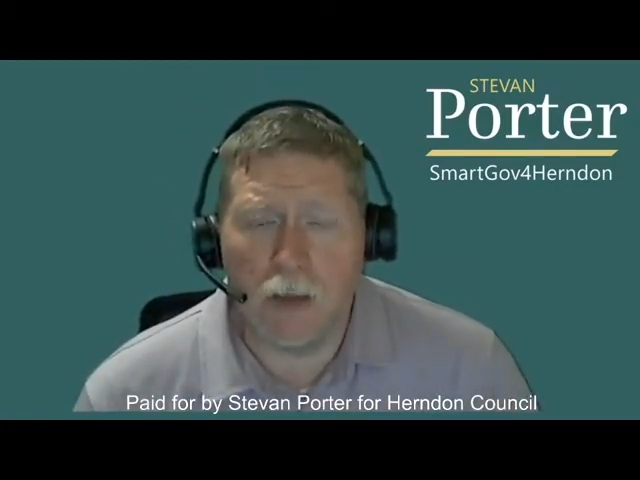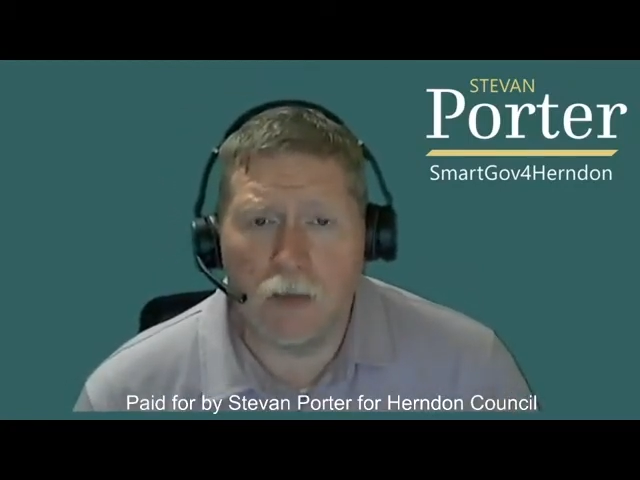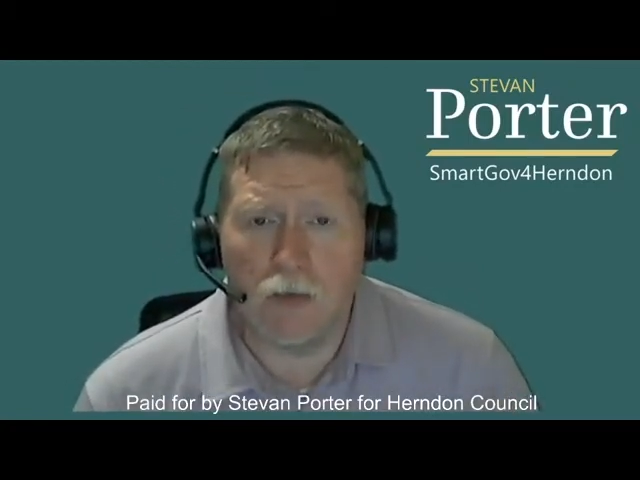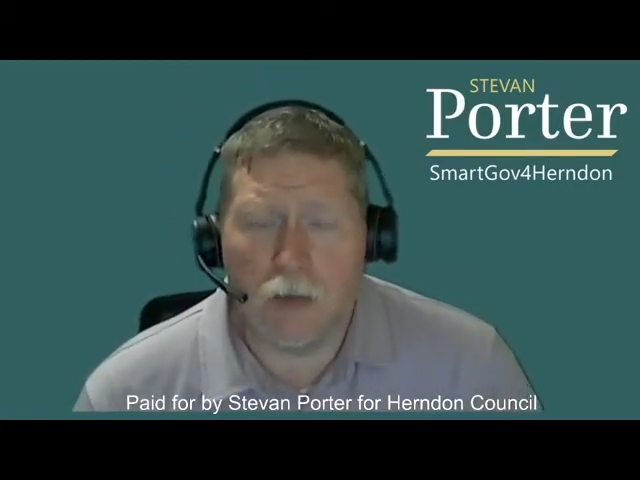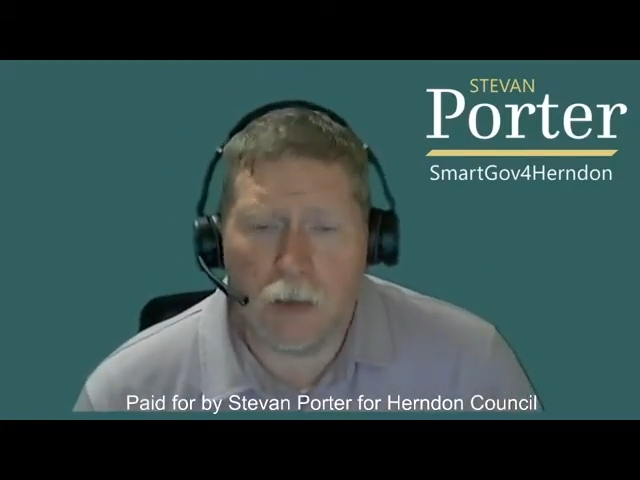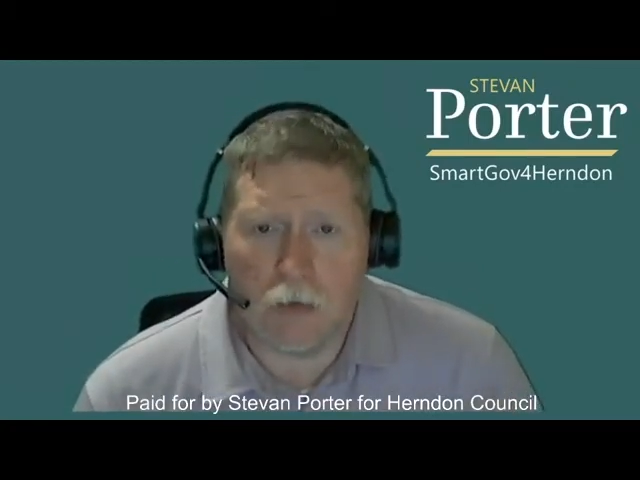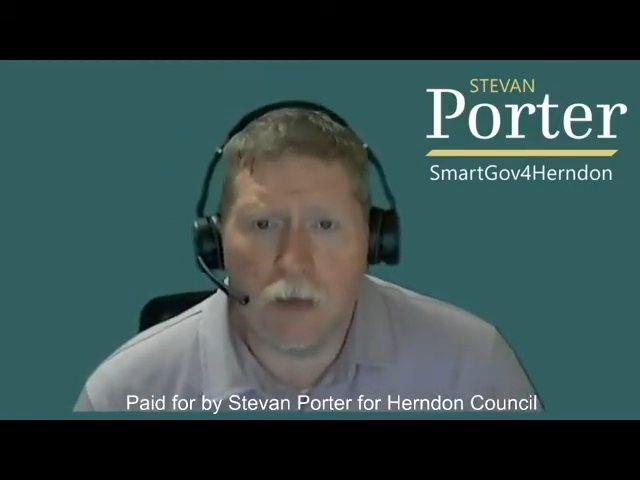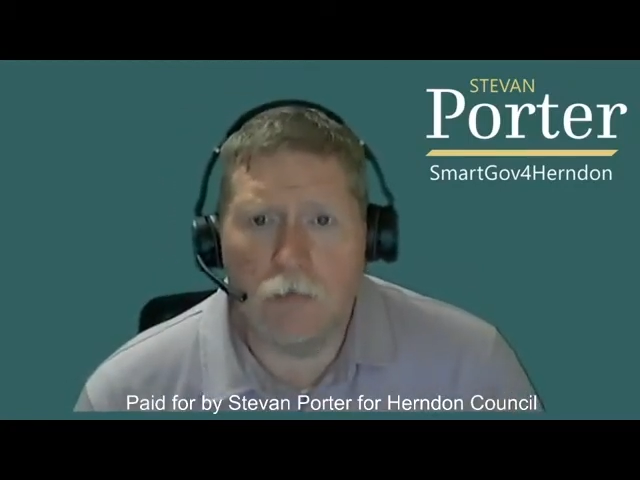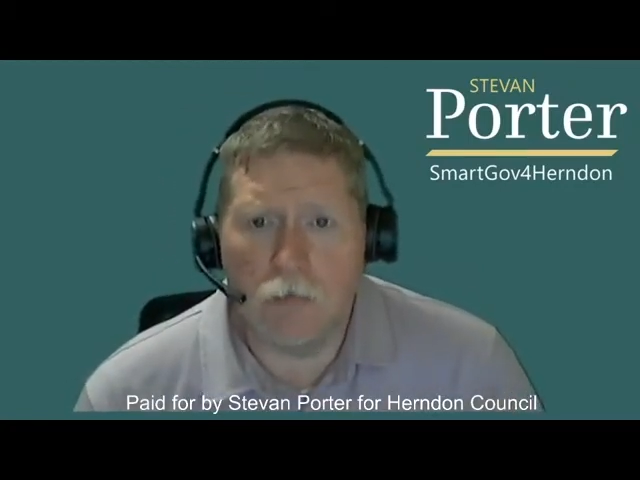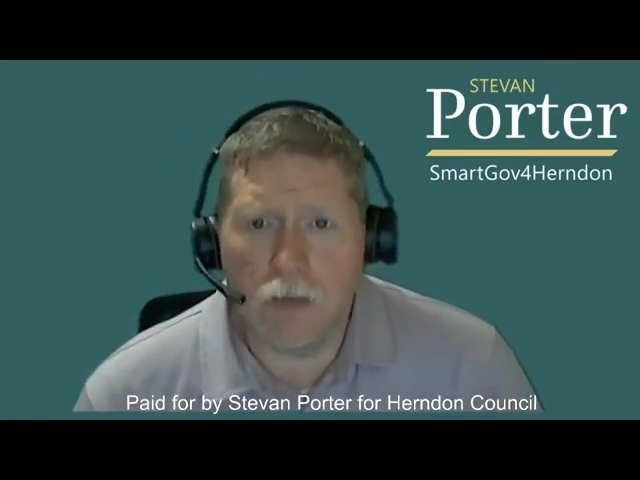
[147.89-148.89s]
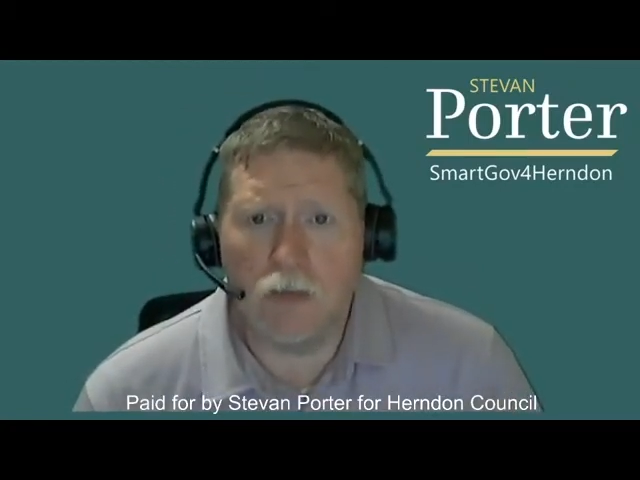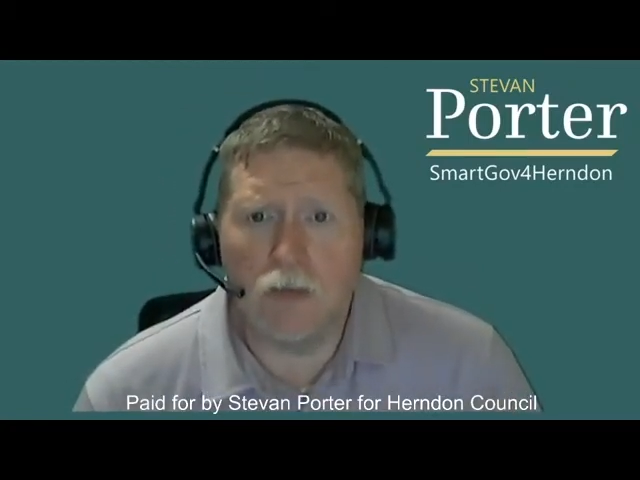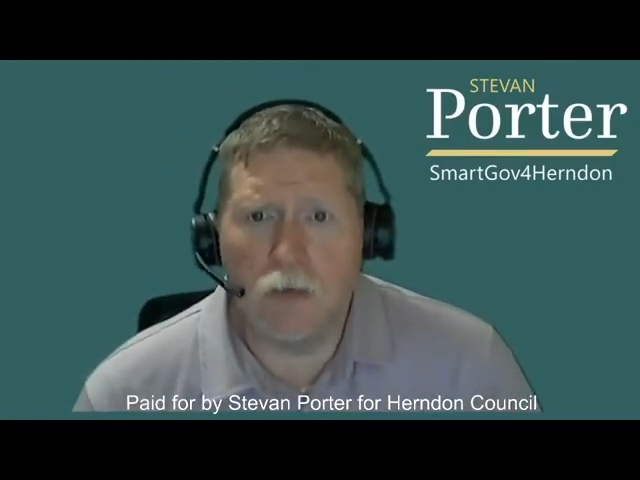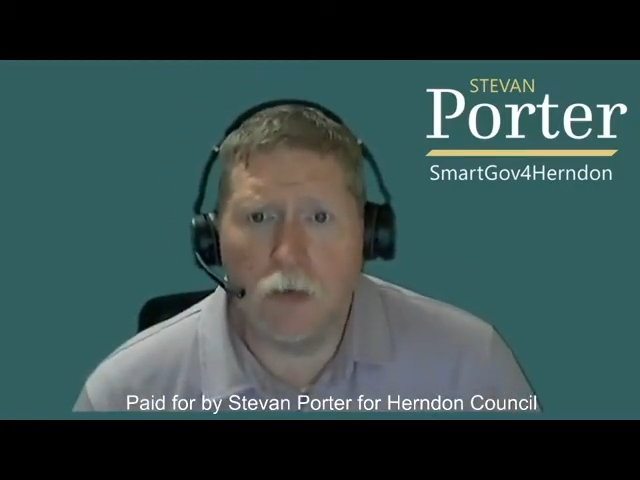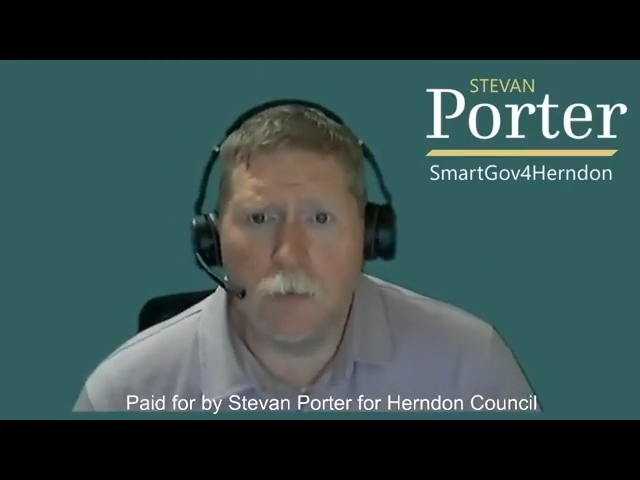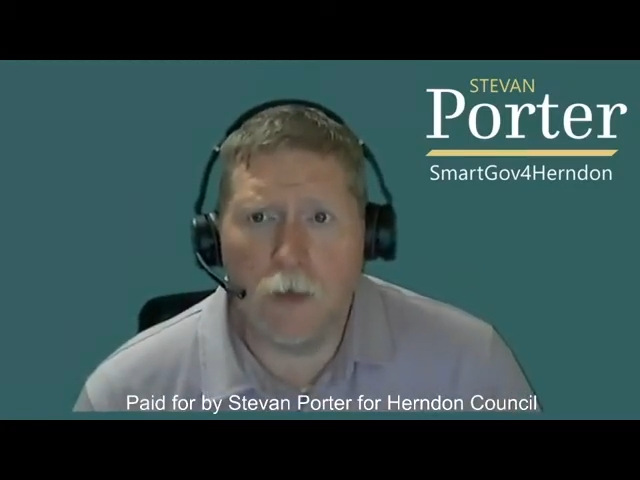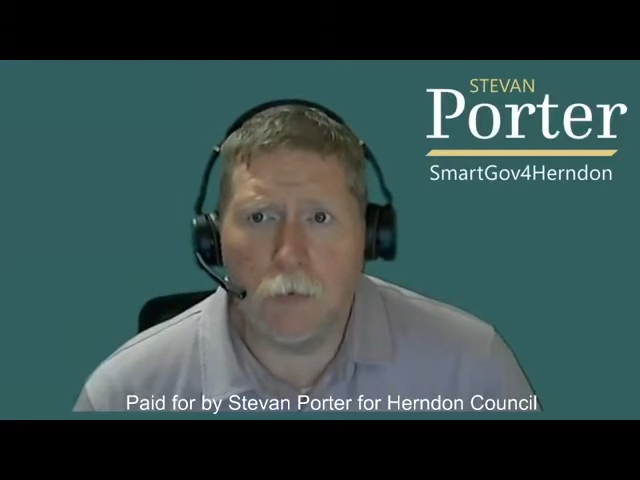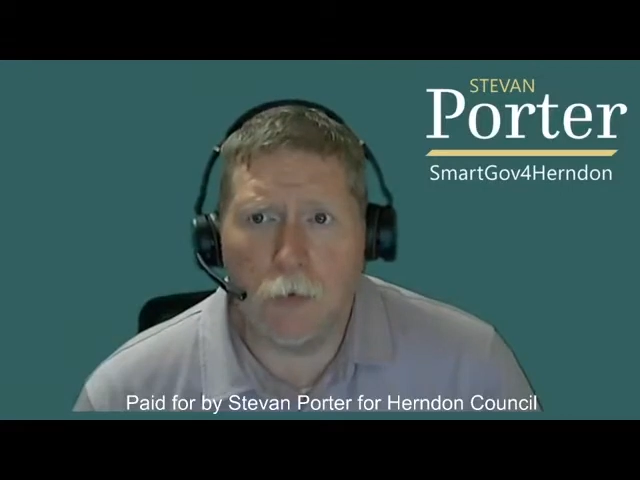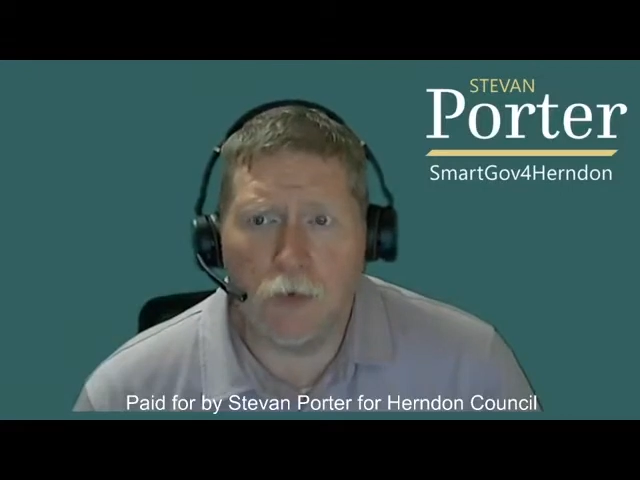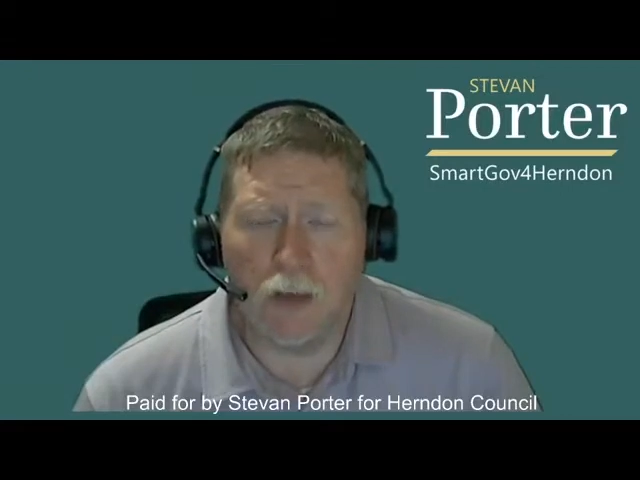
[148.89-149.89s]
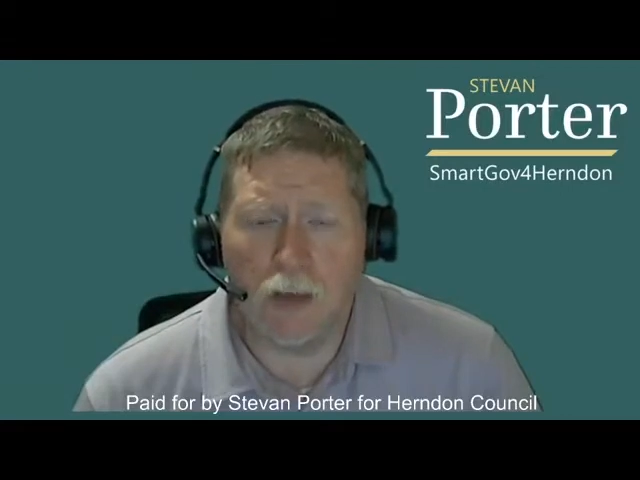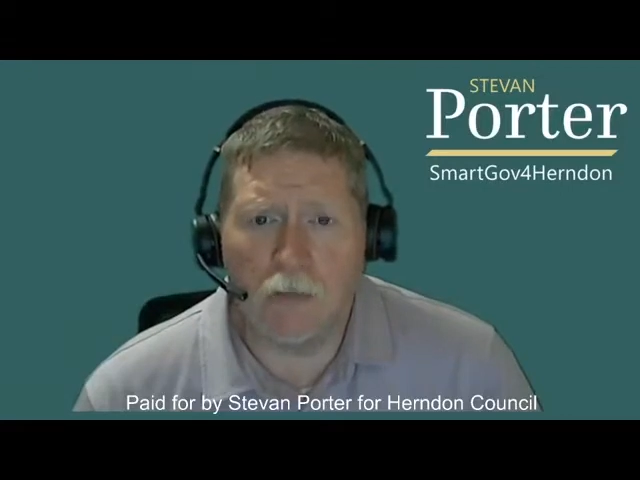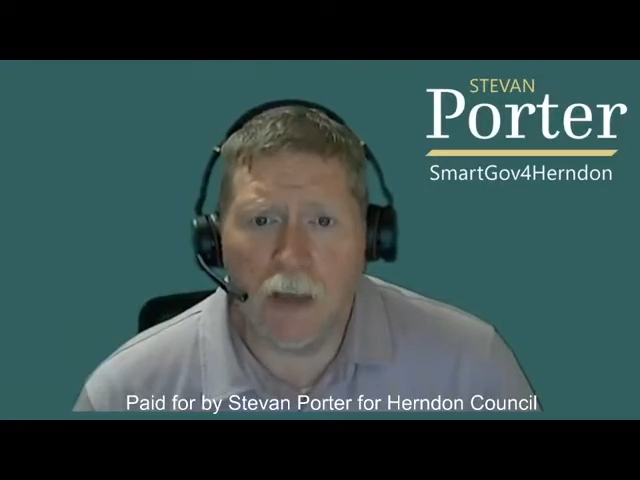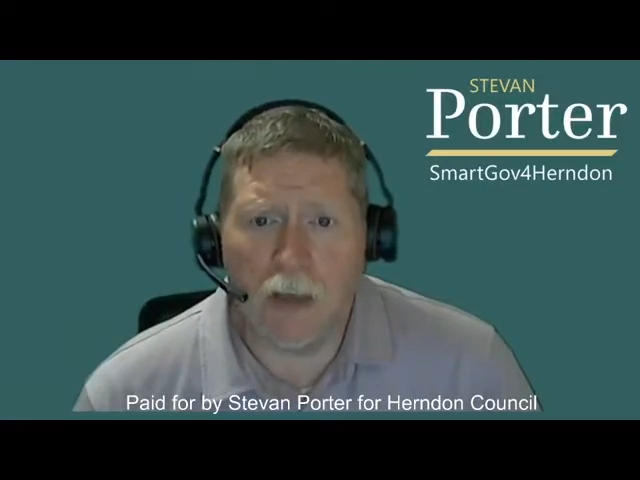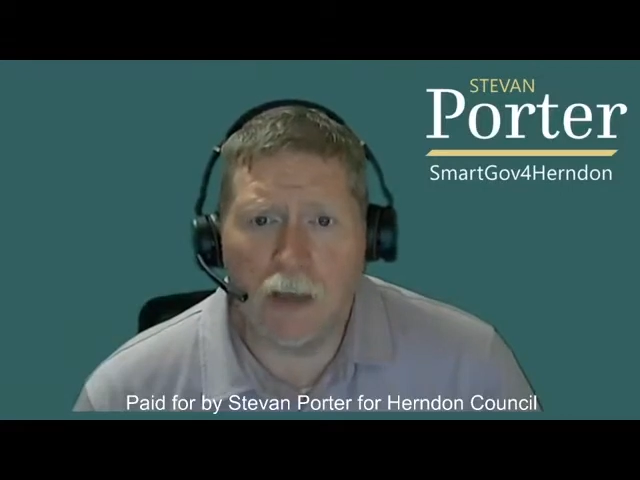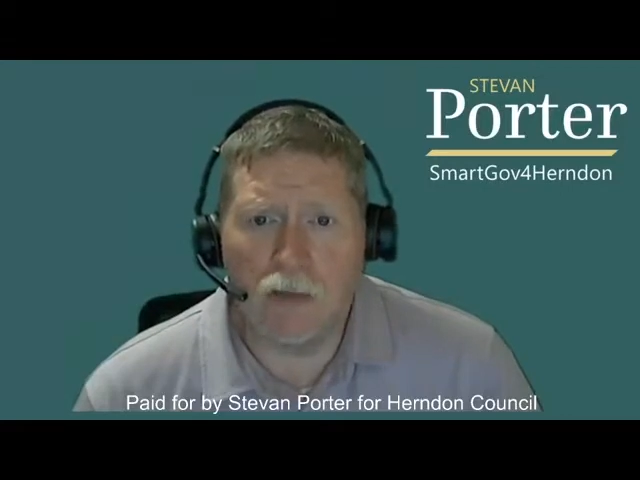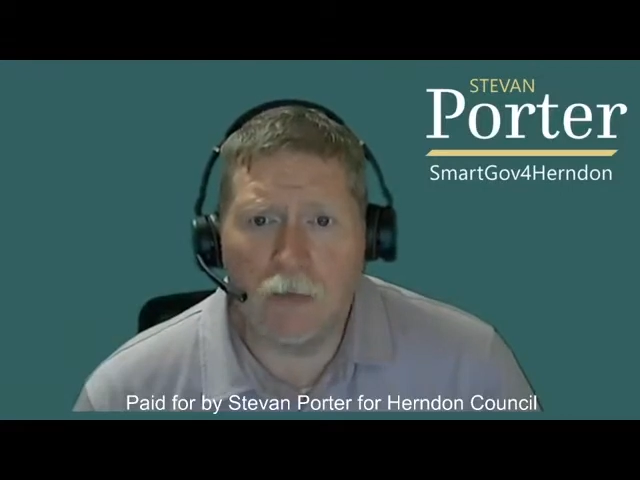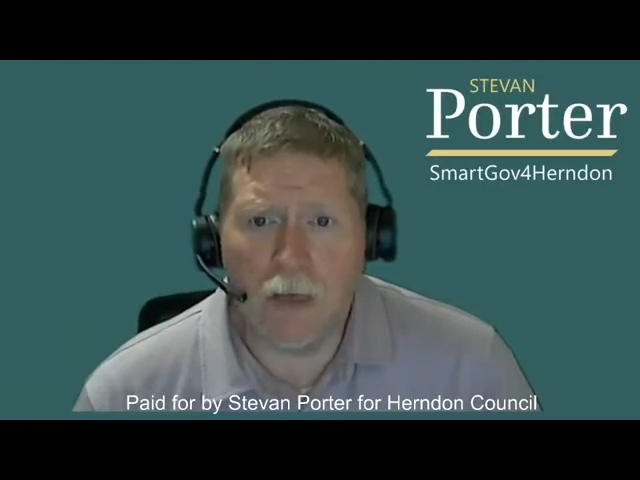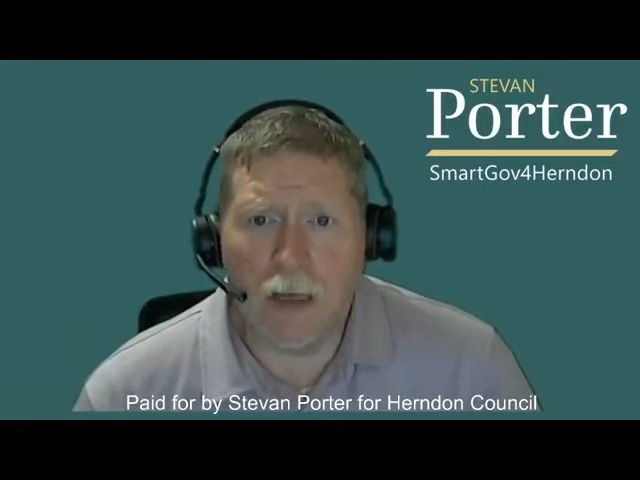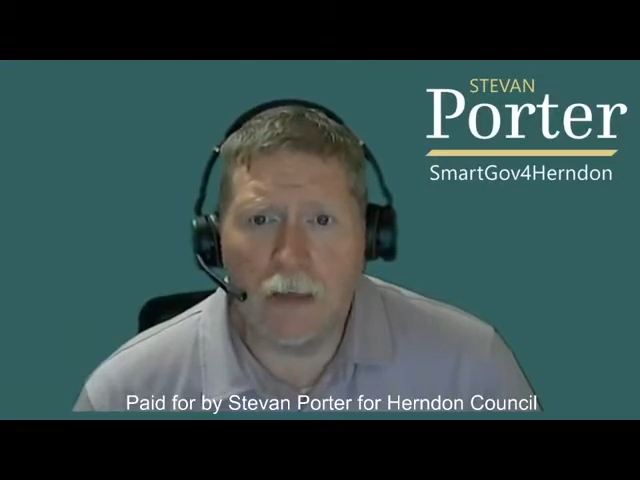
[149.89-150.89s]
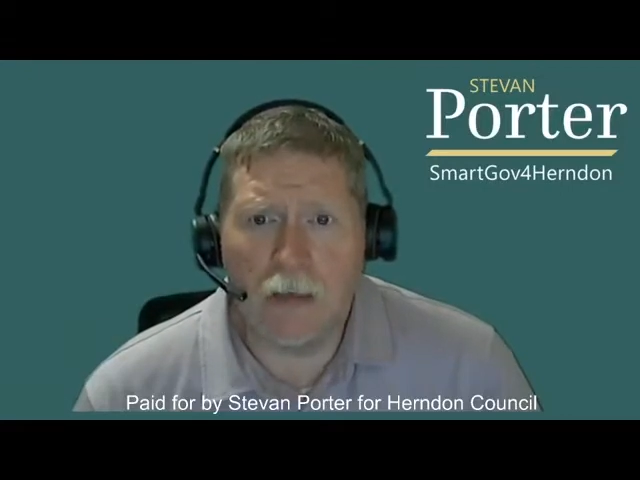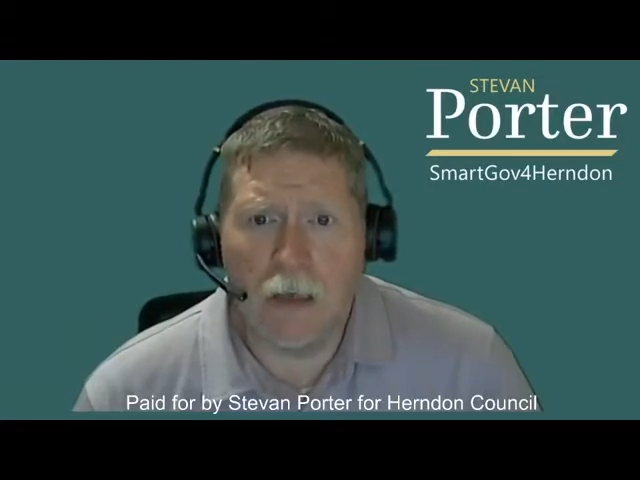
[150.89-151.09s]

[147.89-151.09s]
So I really do hope people will take advantage of that.